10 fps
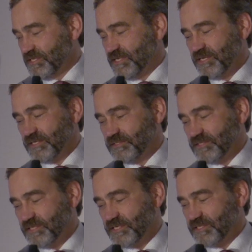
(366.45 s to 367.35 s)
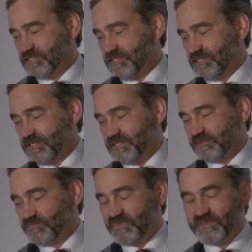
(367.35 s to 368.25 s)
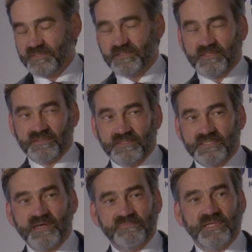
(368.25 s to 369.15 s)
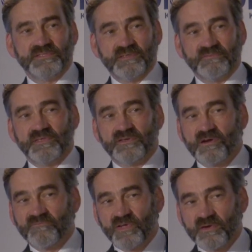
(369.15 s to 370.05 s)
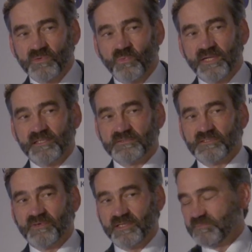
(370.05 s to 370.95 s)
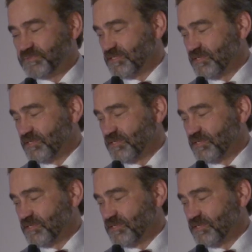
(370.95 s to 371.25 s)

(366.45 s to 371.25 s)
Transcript: and the timelines and everything are very well developed,